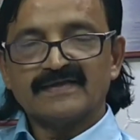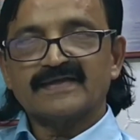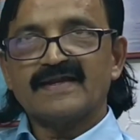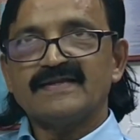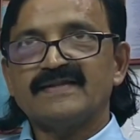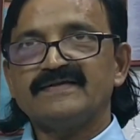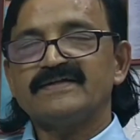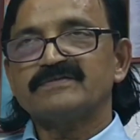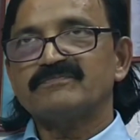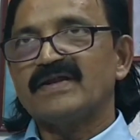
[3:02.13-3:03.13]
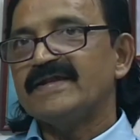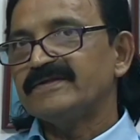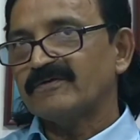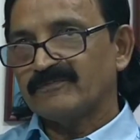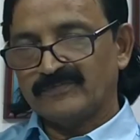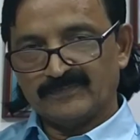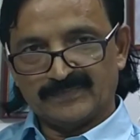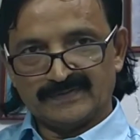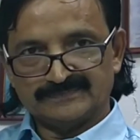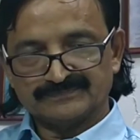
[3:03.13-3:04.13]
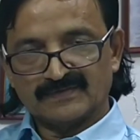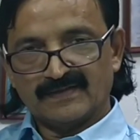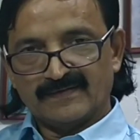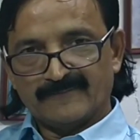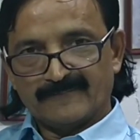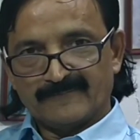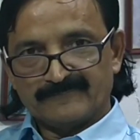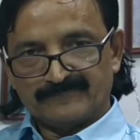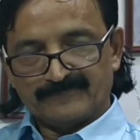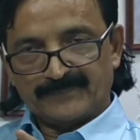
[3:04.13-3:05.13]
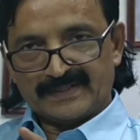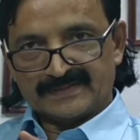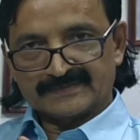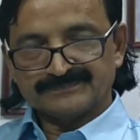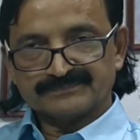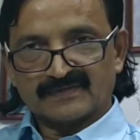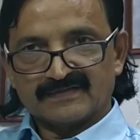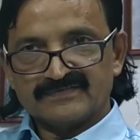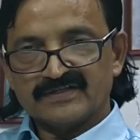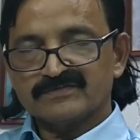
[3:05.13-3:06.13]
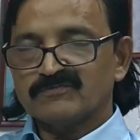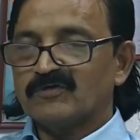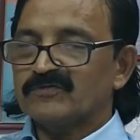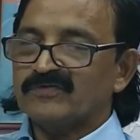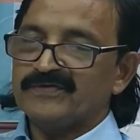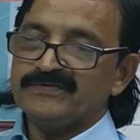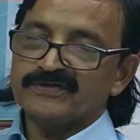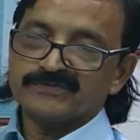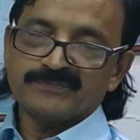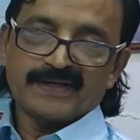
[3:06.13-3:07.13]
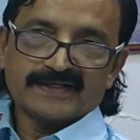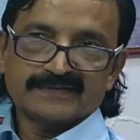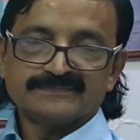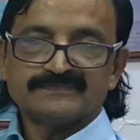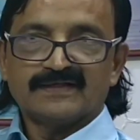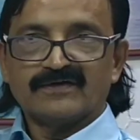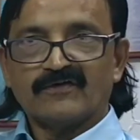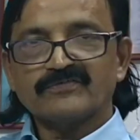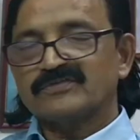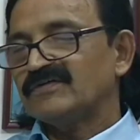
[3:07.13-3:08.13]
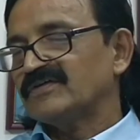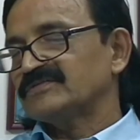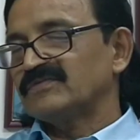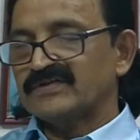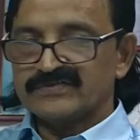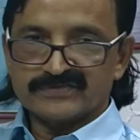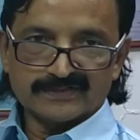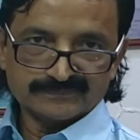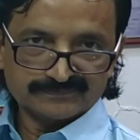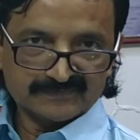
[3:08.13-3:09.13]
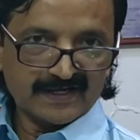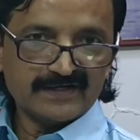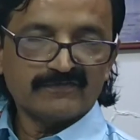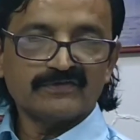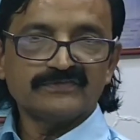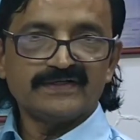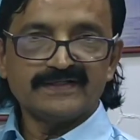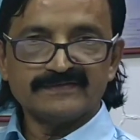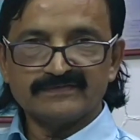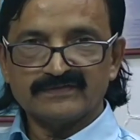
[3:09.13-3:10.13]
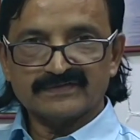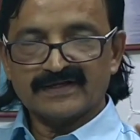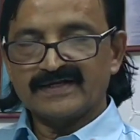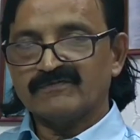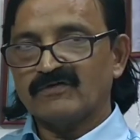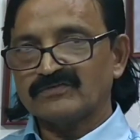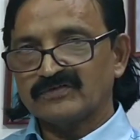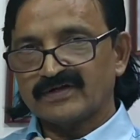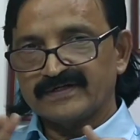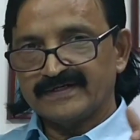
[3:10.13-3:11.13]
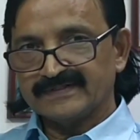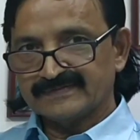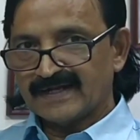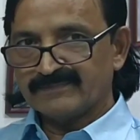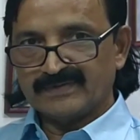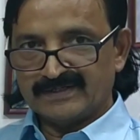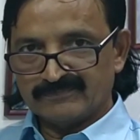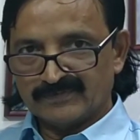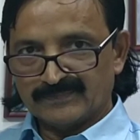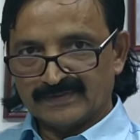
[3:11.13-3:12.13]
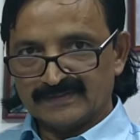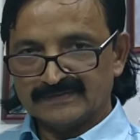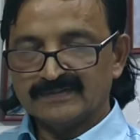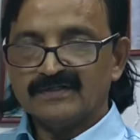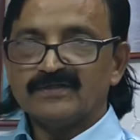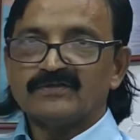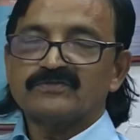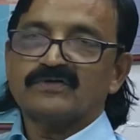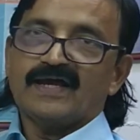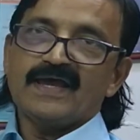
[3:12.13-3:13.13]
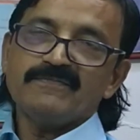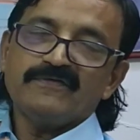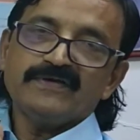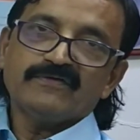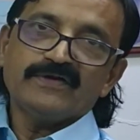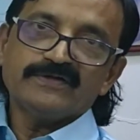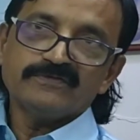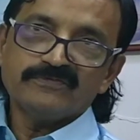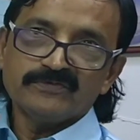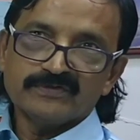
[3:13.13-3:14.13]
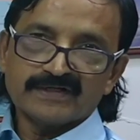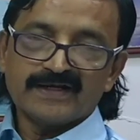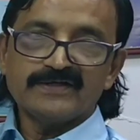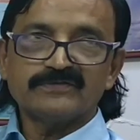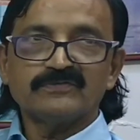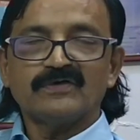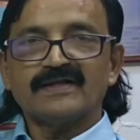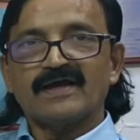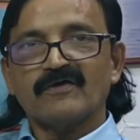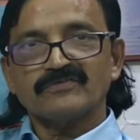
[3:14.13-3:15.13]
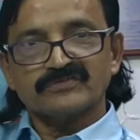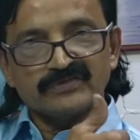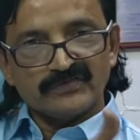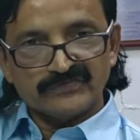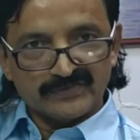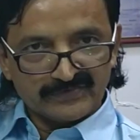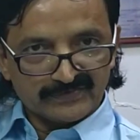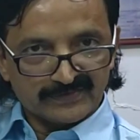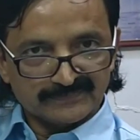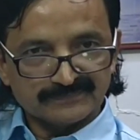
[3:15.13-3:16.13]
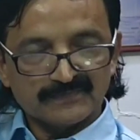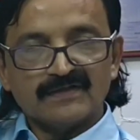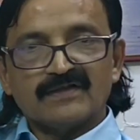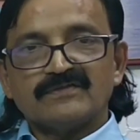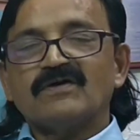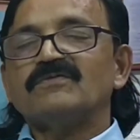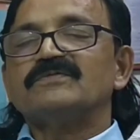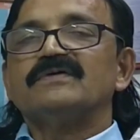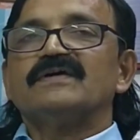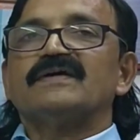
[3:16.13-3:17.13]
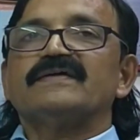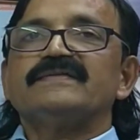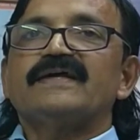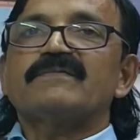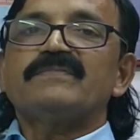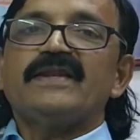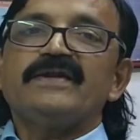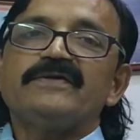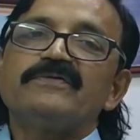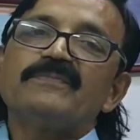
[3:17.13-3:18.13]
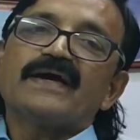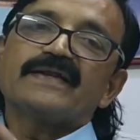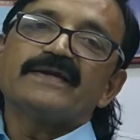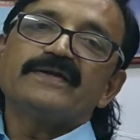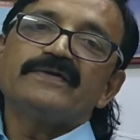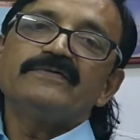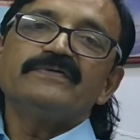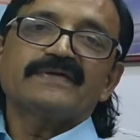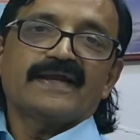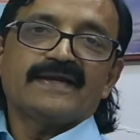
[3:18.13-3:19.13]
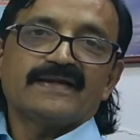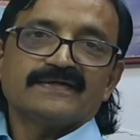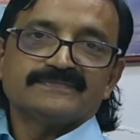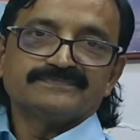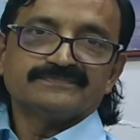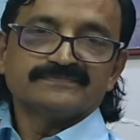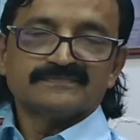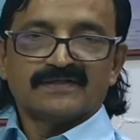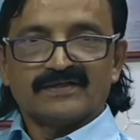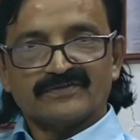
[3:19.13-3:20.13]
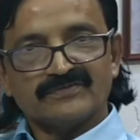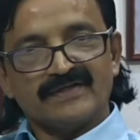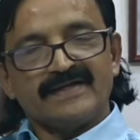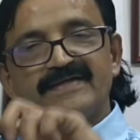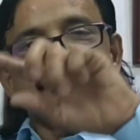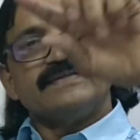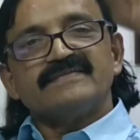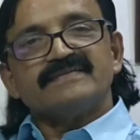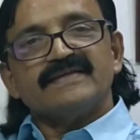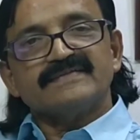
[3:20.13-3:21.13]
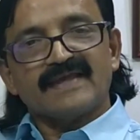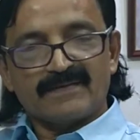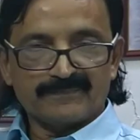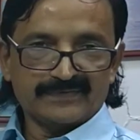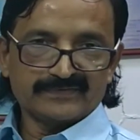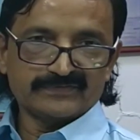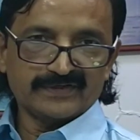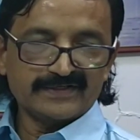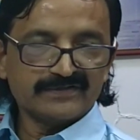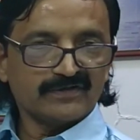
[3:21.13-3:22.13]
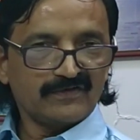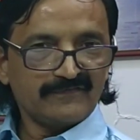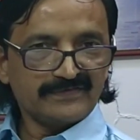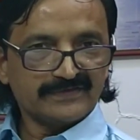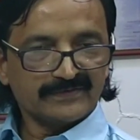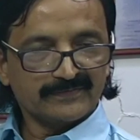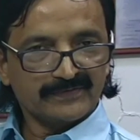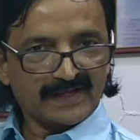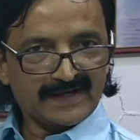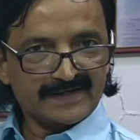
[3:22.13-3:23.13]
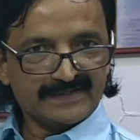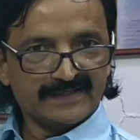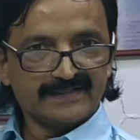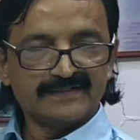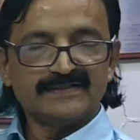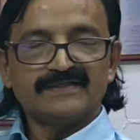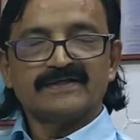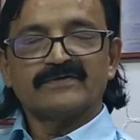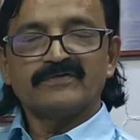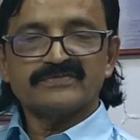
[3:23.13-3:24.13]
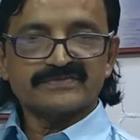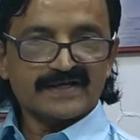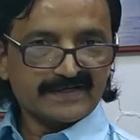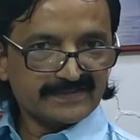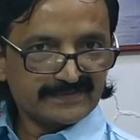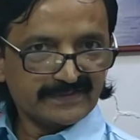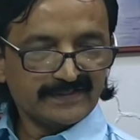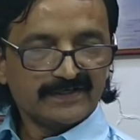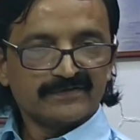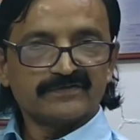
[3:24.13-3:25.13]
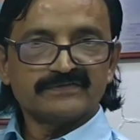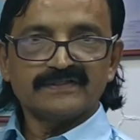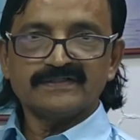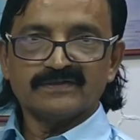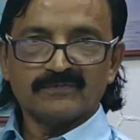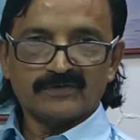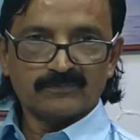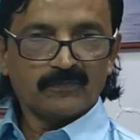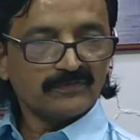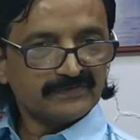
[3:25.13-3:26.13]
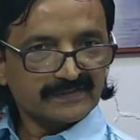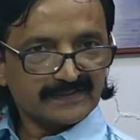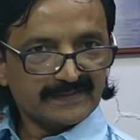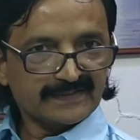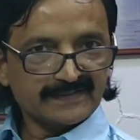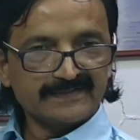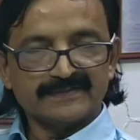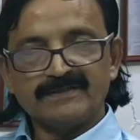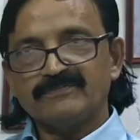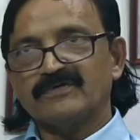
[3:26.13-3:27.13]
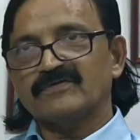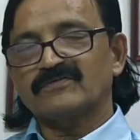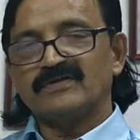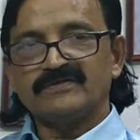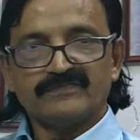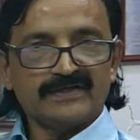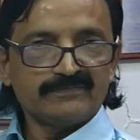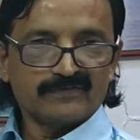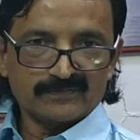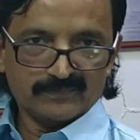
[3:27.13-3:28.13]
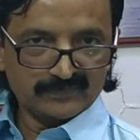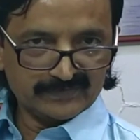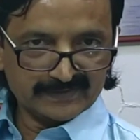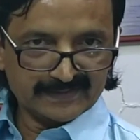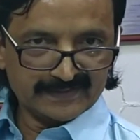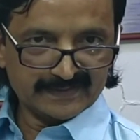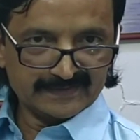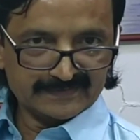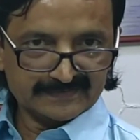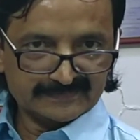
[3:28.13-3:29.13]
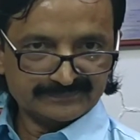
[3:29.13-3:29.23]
Canada needs plenty of people. But just 4 or 5 years back, Australia was flourishing. Canada was not needing that many people. So I am having quite a few clients who are Australian citizens. Now they are planning to migrate to Canada. So these things happen. So it is always a good idea, good strategy to think about both the countries if you are qualifying for both the countries.